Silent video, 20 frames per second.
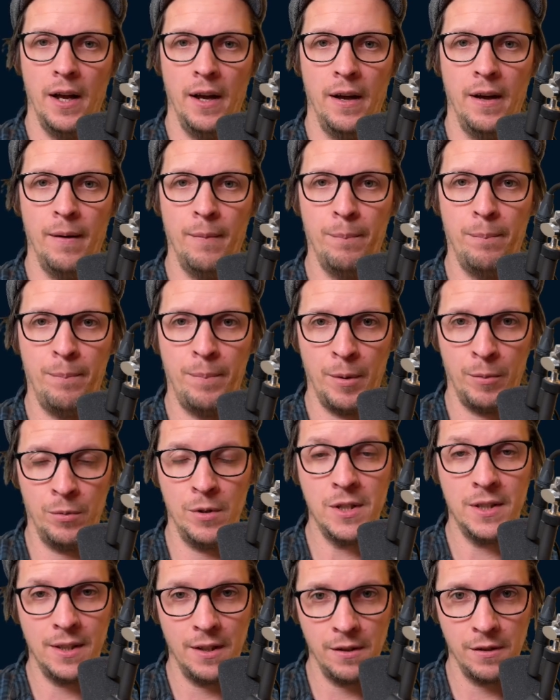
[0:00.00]
um, but
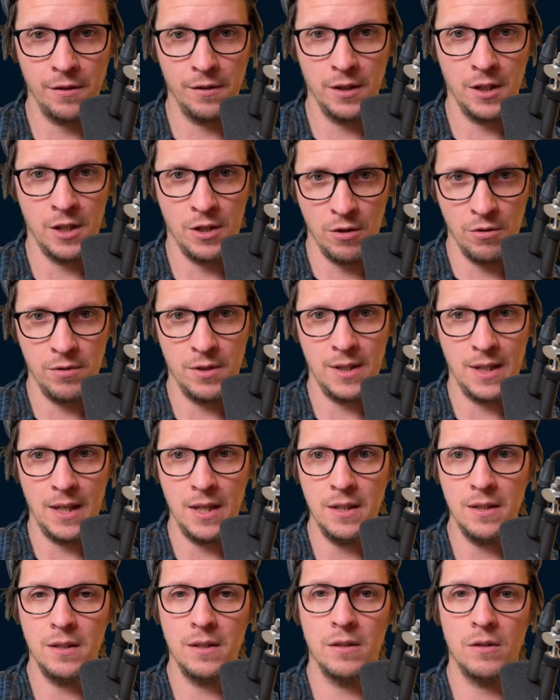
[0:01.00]
we're still going to use
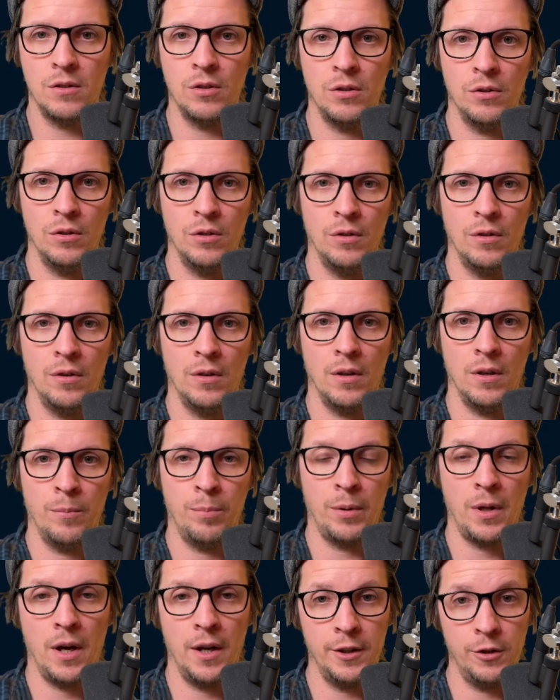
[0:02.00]
this to
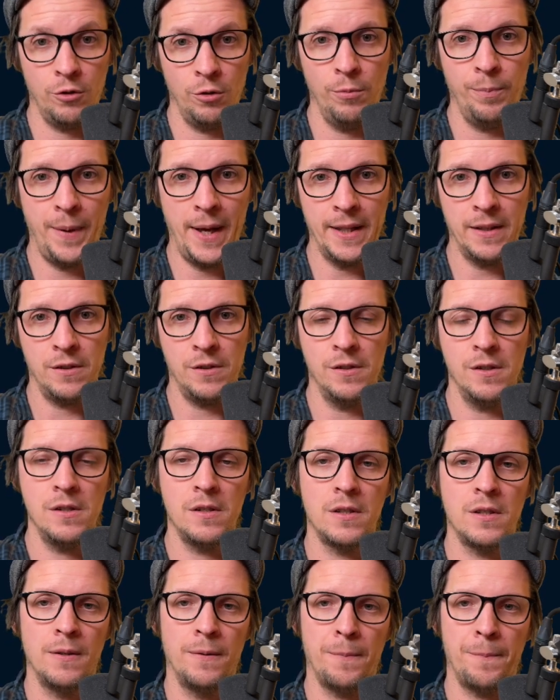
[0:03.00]
apply two
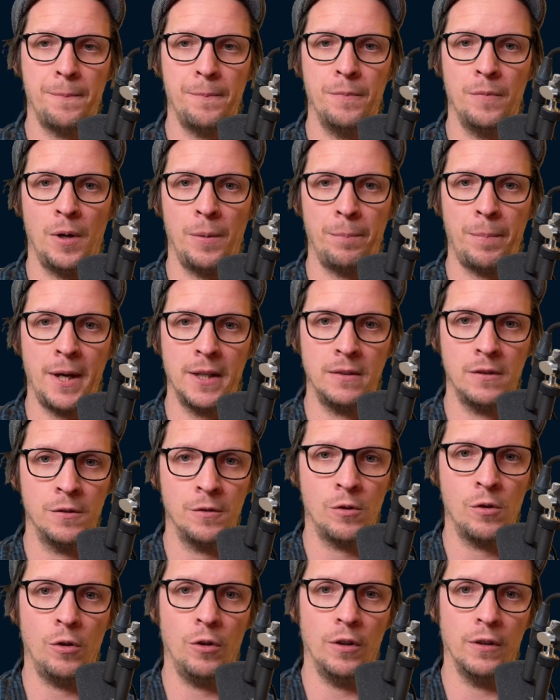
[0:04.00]
patterns one
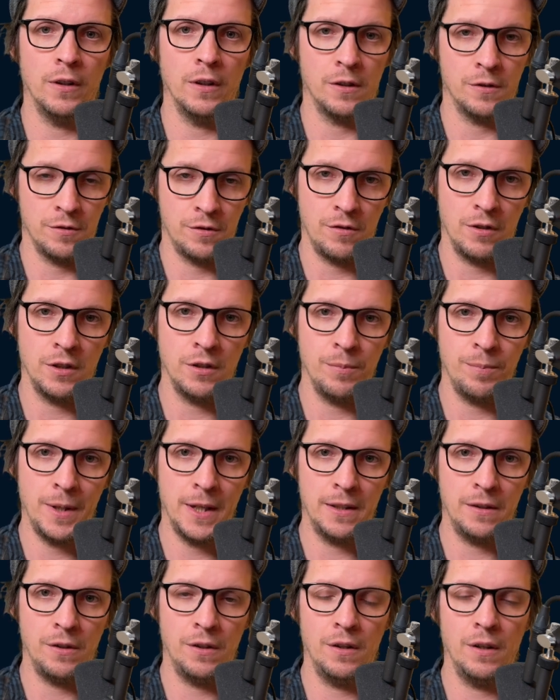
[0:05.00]
pattern called the constructor
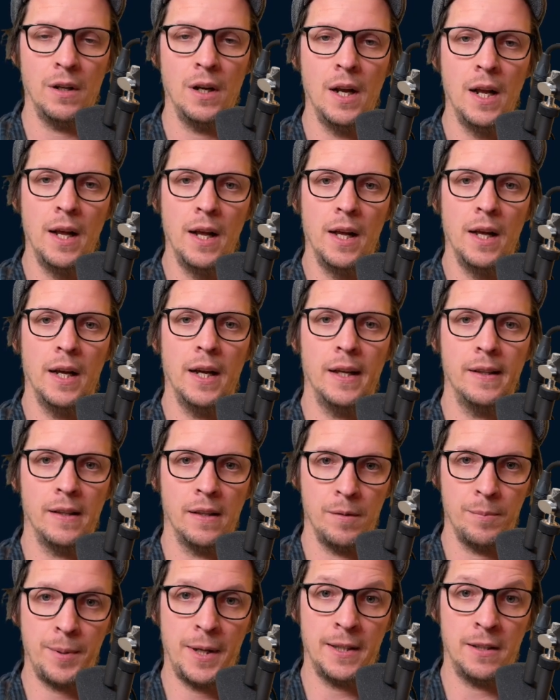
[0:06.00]
pattern and
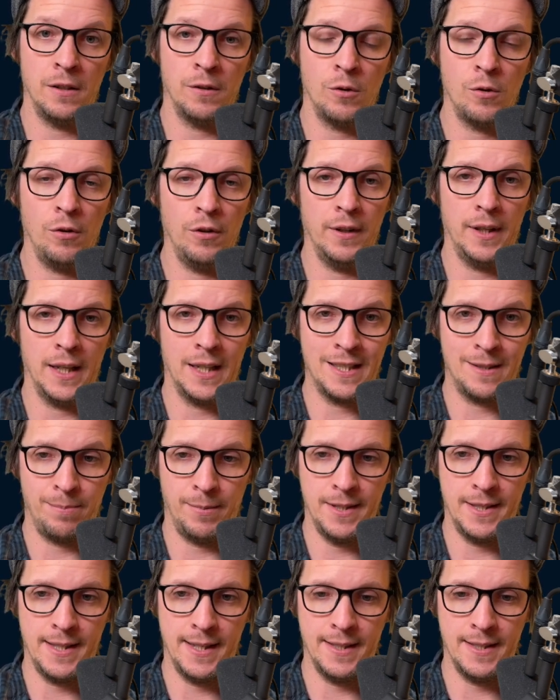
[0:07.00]
then a pattern called
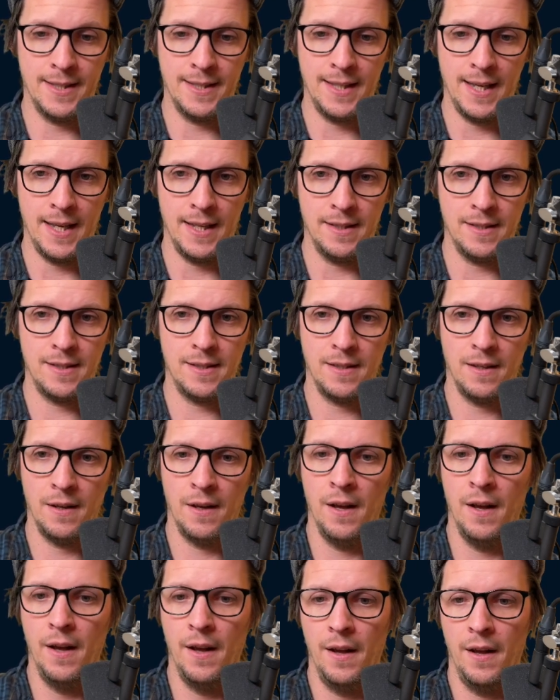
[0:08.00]
explicit states
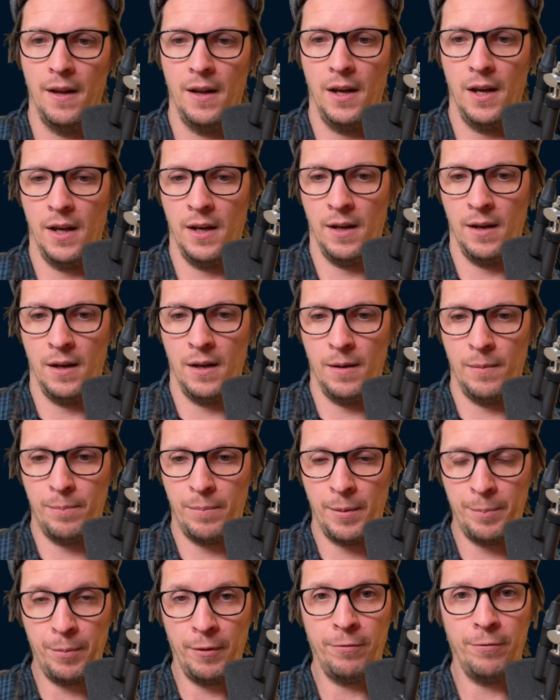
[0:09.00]
uh,
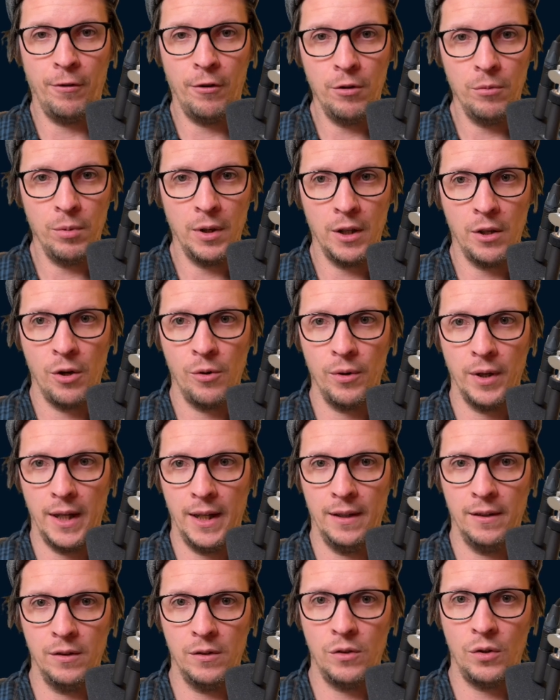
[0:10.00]
but before we go
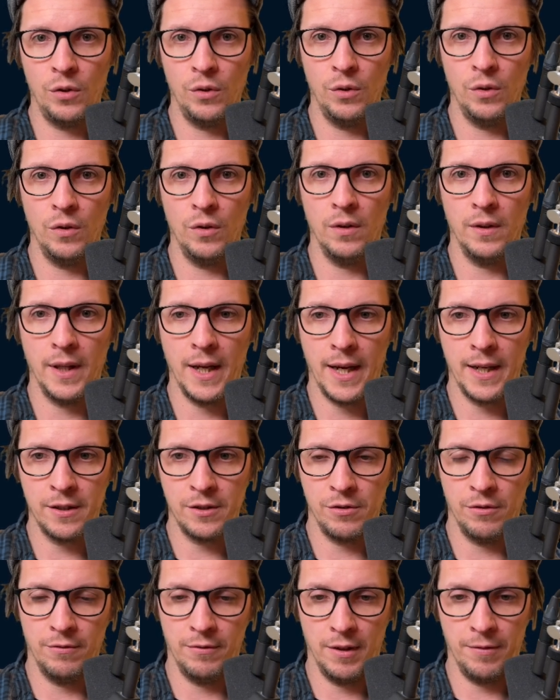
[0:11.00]
into the
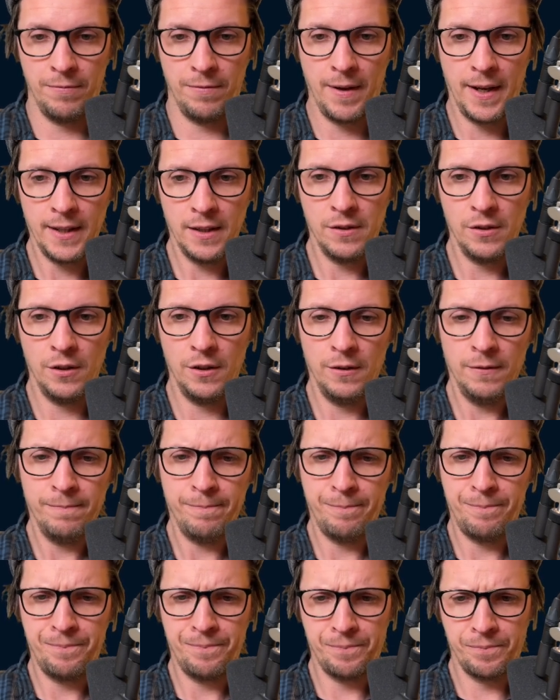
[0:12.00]
actual refactor,
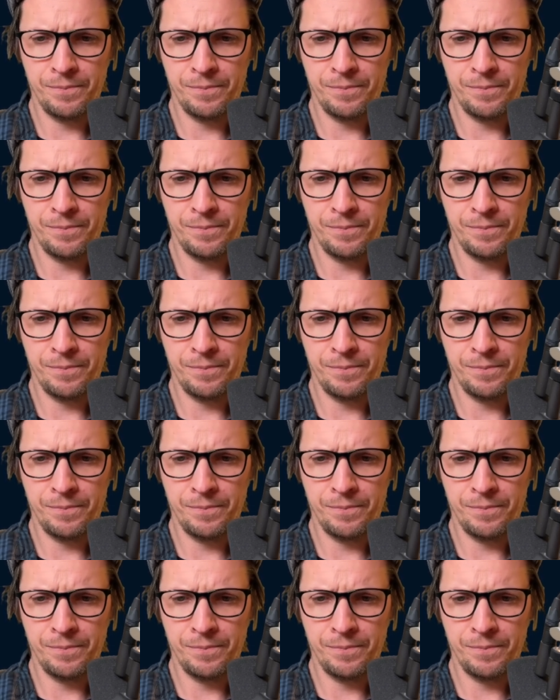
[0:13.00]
